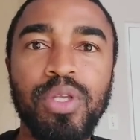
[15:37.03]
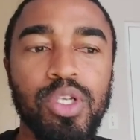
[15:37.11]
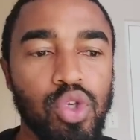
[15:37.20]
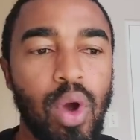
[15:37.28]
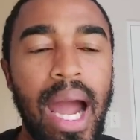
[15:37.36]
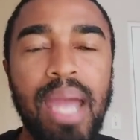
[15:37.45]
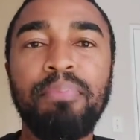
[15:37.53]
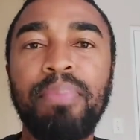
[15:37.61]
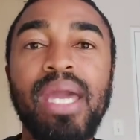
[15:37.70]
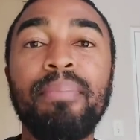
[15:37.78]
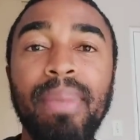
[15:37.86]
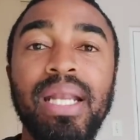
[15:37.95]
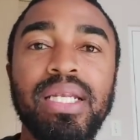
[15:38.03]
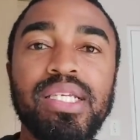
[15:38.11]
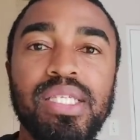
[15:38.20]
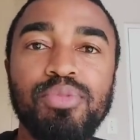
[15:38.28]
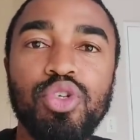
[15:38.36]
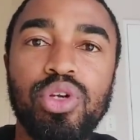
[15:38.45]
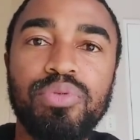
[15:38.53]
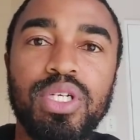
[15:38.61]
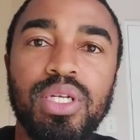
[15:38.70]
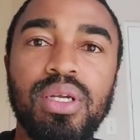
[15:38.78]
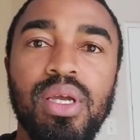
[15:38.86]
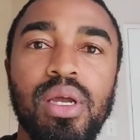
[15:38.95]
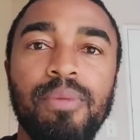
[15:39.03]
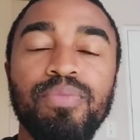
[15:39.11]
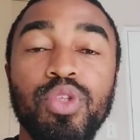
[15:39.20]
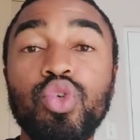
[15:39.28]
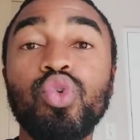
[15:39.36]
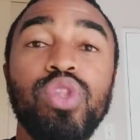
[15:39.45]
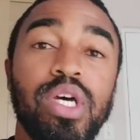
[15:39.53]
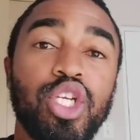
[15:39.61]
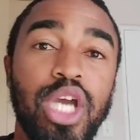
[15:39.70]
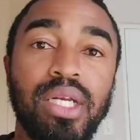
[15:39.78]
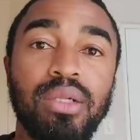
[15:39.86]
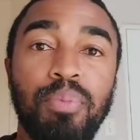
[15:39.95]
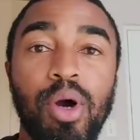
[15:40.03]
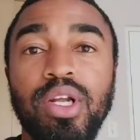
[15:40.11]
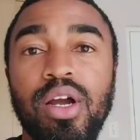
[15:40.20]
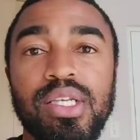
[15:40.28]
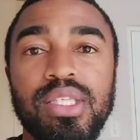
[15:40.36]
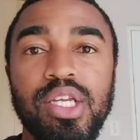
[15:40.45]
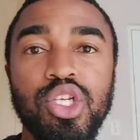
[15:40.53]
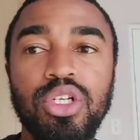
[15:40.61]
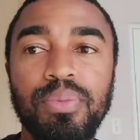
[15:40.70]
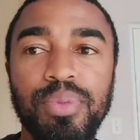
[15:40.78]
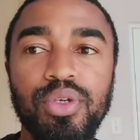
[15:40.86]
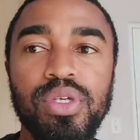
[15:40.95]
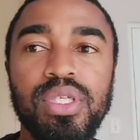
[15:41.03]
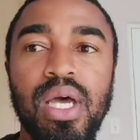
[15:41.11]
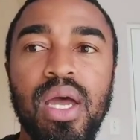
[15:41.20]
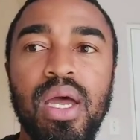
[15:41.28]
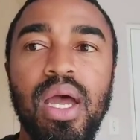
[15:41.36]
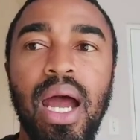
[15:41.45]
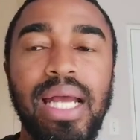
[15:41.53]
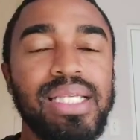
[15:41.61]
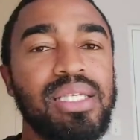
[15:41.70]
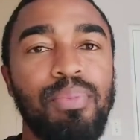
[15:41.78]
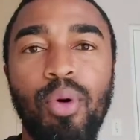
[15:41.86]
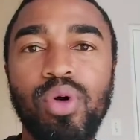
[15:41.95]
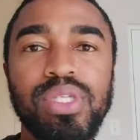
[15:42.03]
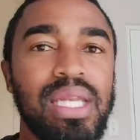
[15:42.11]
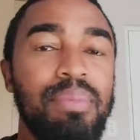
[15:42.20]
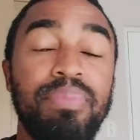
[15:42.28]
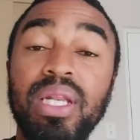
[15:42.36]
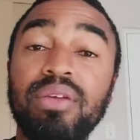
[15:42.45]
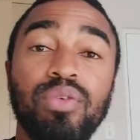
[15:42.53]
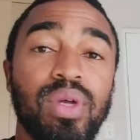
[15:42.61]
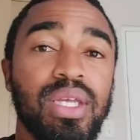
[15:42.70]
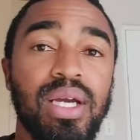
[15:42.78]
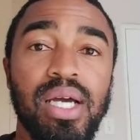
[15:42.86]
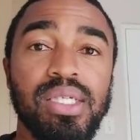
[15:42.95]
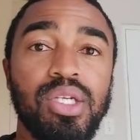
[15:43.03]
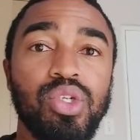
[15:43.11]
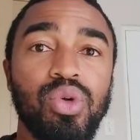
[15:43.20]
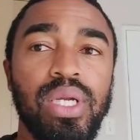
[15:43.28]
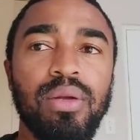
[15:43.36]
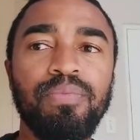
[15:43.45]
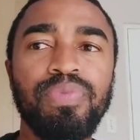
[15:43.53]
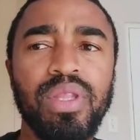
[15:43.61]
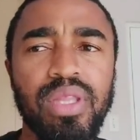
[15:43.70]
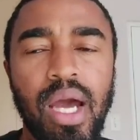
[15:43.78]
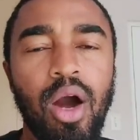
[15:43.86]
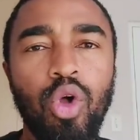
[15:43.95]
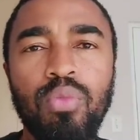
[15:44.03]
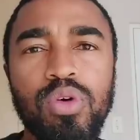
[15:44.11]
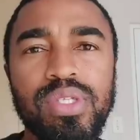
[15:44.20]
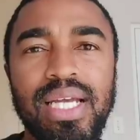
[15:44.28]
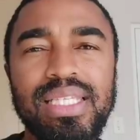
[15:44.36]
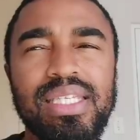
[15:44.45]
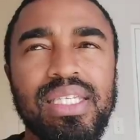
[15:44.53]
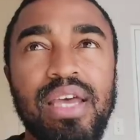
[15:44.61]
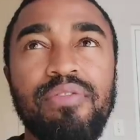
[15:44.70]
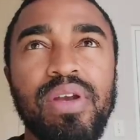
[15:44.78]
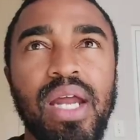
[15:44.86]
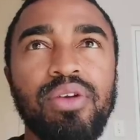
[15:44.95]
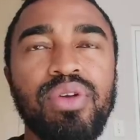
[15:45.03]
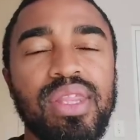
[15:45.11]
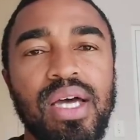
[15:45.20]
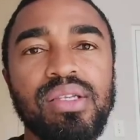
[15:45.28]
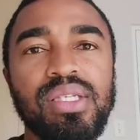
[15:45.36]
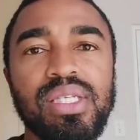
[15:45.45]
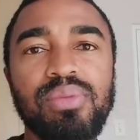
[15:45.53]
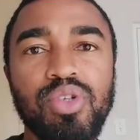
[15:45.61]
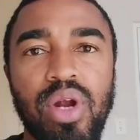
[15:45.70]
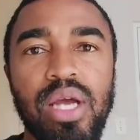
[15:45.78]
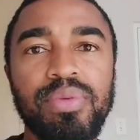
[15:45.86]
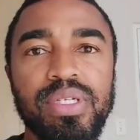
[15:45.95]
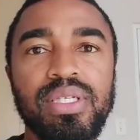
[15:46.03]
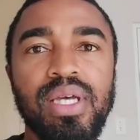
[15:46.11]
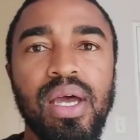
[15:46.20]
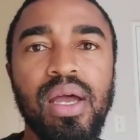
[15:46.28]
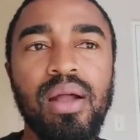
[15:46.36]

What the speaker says: So I pay a monthly subscription to the channel Podcast and Chill because I support and I believe in what the guys are doing. They are almost at 700,000 subscribers.